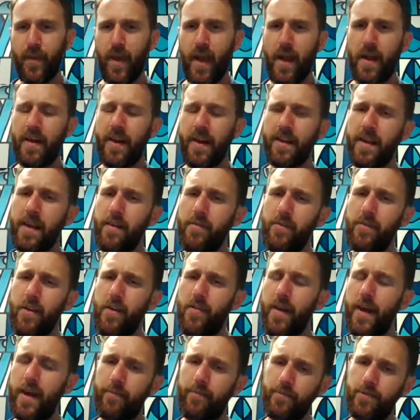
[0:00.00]
And given
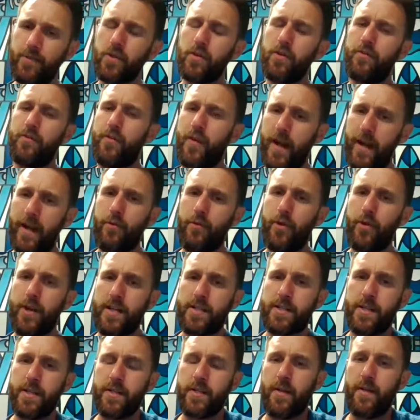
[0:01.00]
that they're sort of fairly
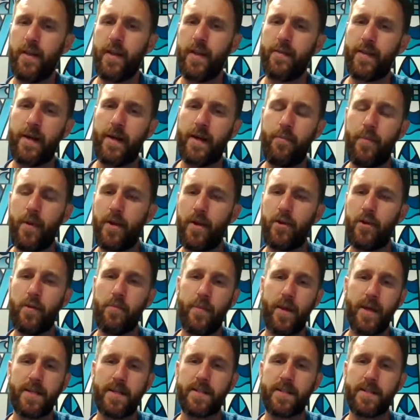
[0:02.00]
recent, I think that would be a good
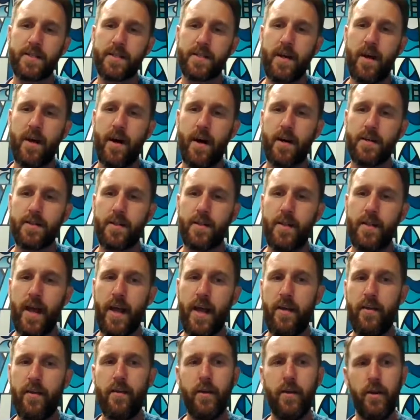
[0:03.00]
place to start, and
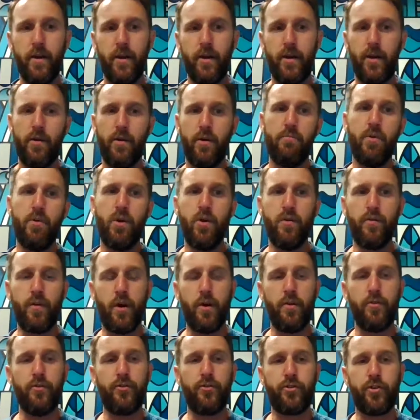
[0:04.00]
then move
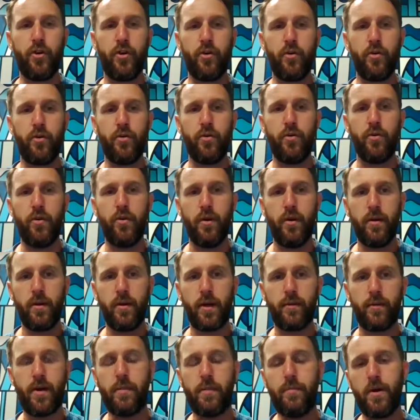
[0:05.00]
on to
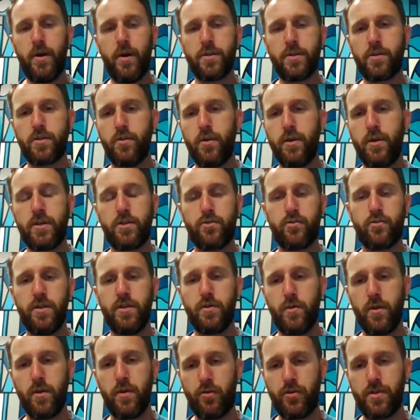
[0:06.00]
kind of our personal
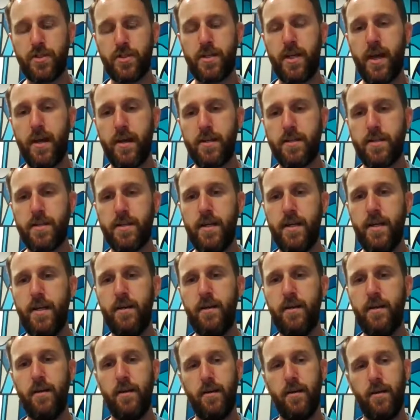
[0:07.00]
histories with
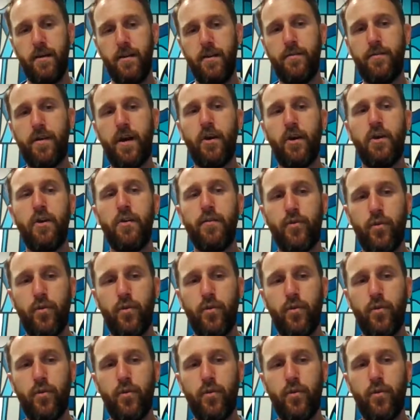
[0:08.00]
Christianity, the value of